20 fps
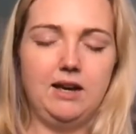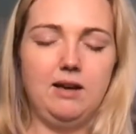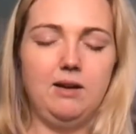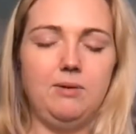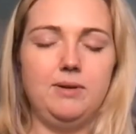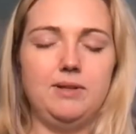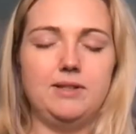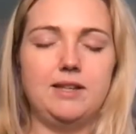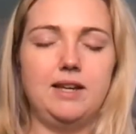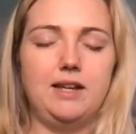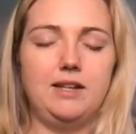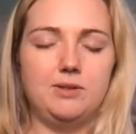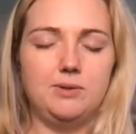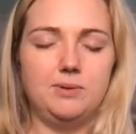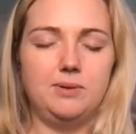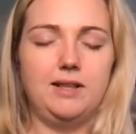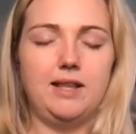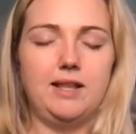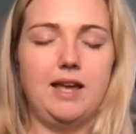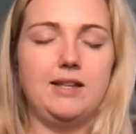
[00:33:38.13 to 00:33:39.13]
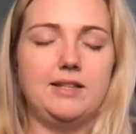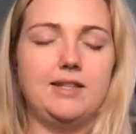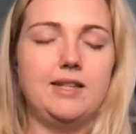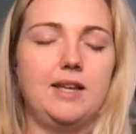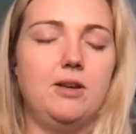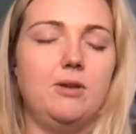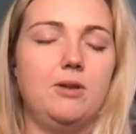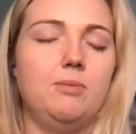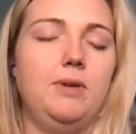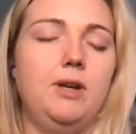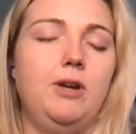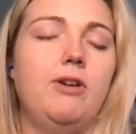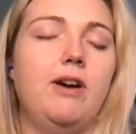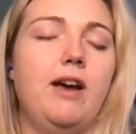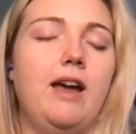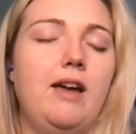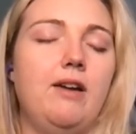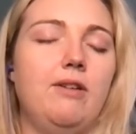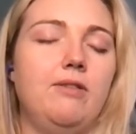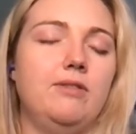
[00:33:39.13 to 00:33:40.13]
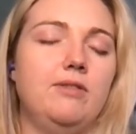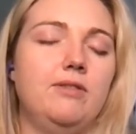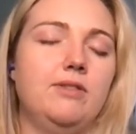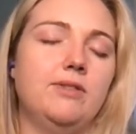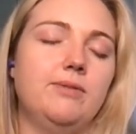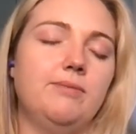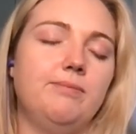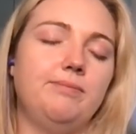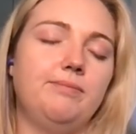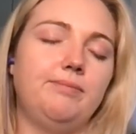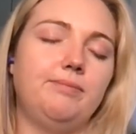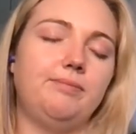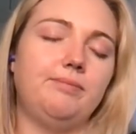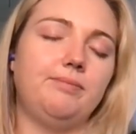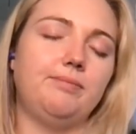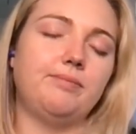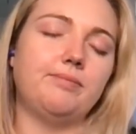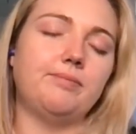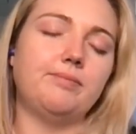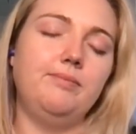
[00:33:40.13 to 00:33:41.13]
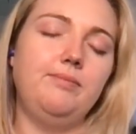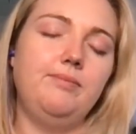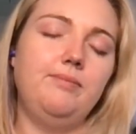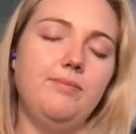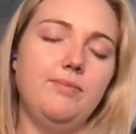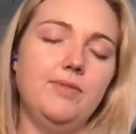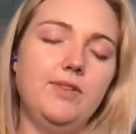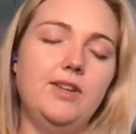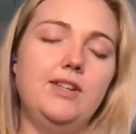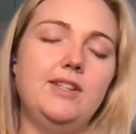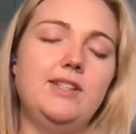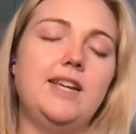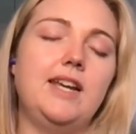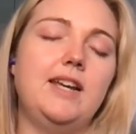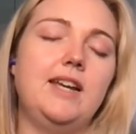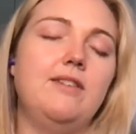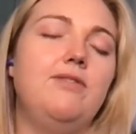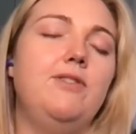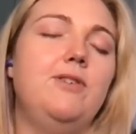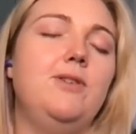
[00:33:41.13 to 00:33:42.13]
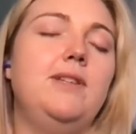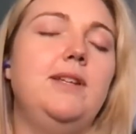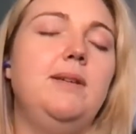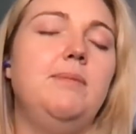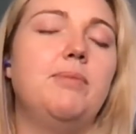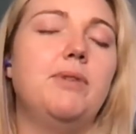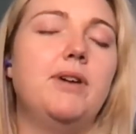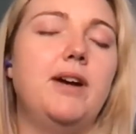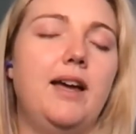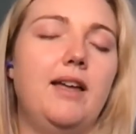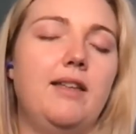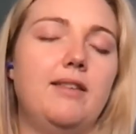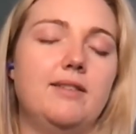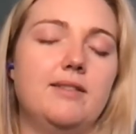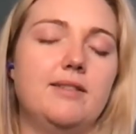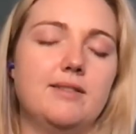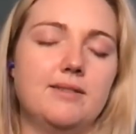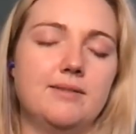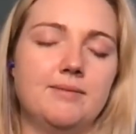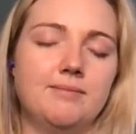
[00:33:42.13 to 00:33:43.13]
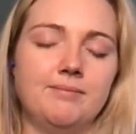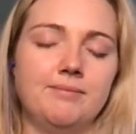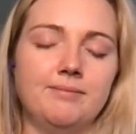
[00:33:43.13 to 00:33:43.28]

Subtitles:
I always like doing that to help me ground. And take a few deep breaths.